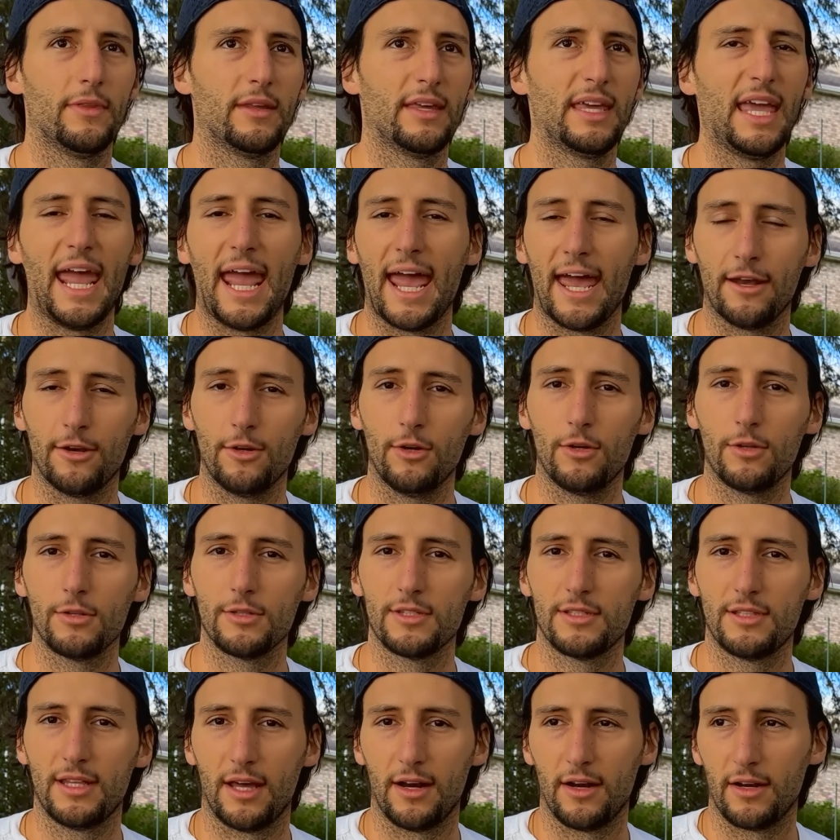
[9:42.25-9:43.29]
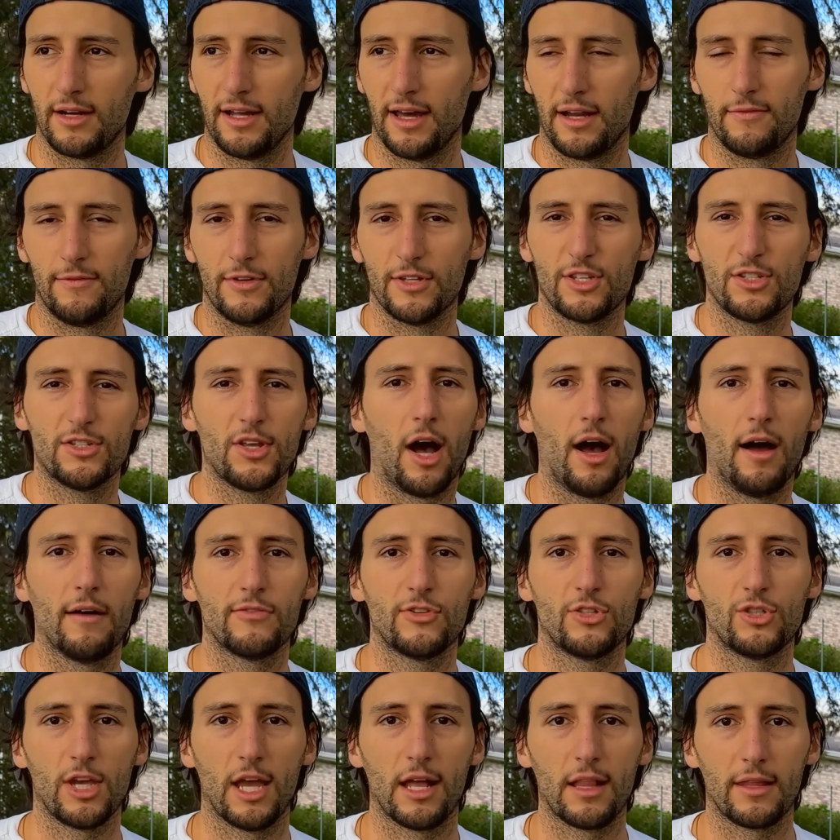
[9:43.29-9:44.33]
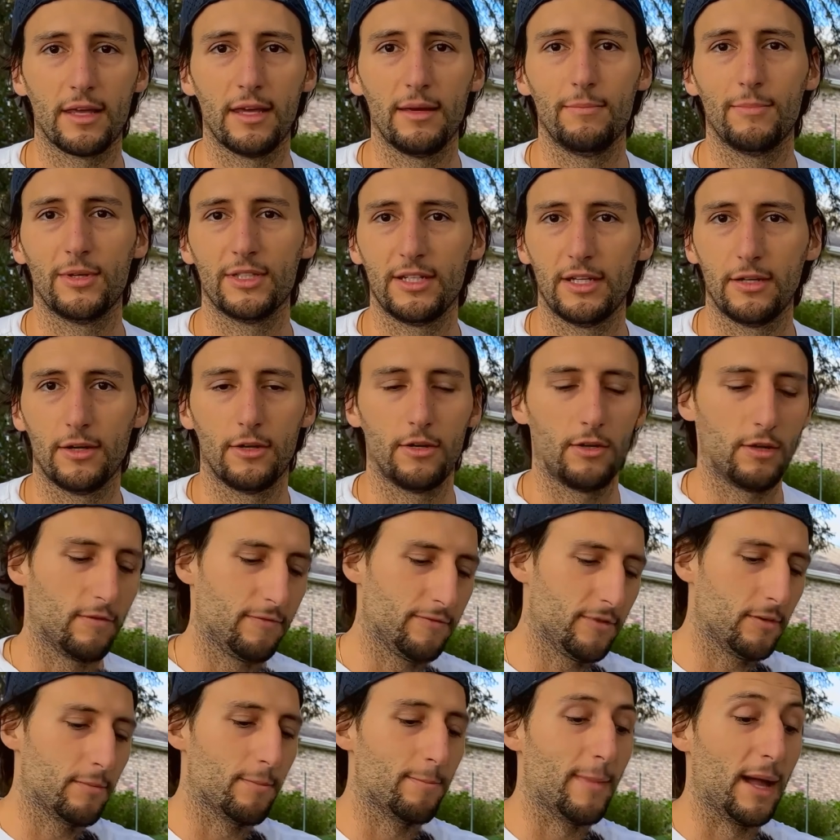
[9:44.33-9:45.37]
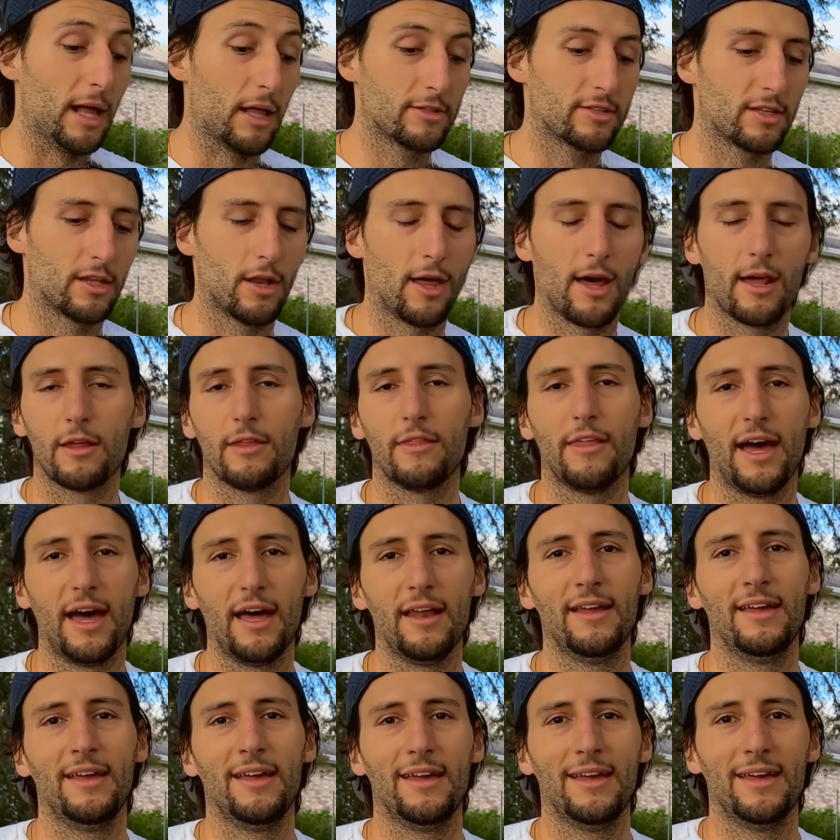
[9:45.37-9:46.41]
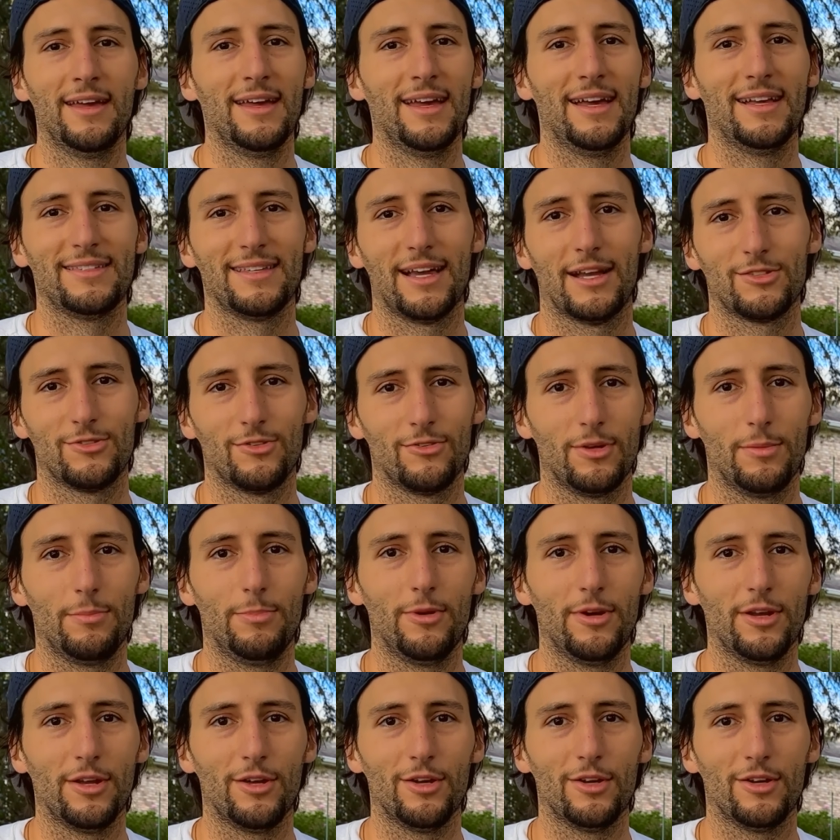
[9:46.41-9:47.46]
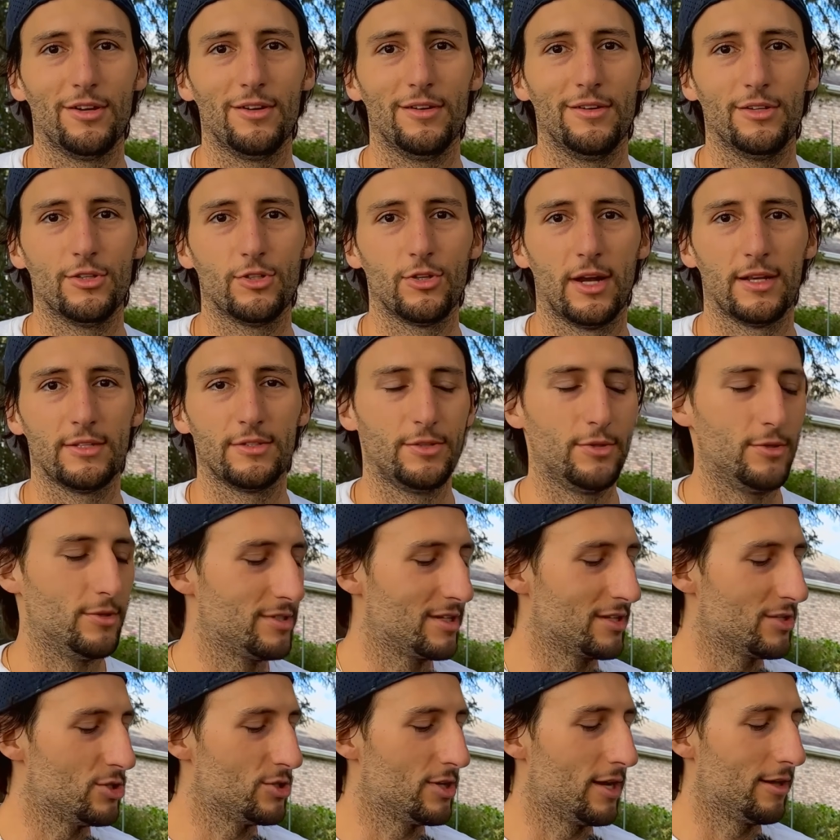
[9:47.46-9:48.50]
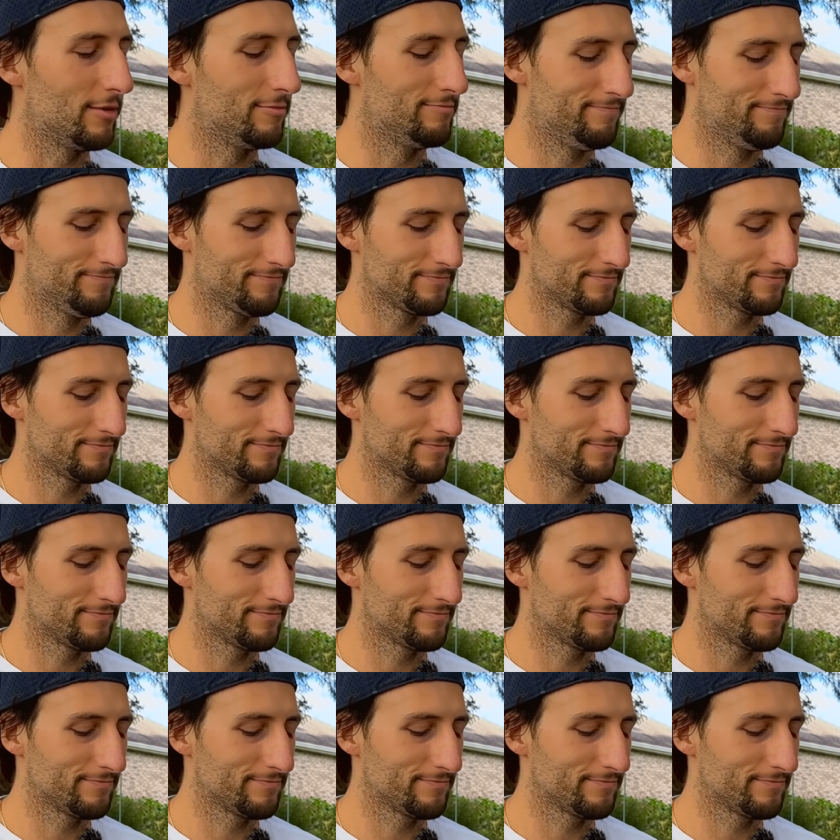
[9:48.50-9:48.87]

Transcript: candles that are kind of a soft jelly material. If you melt a lot of that, it's actually a pretty good transducing gel.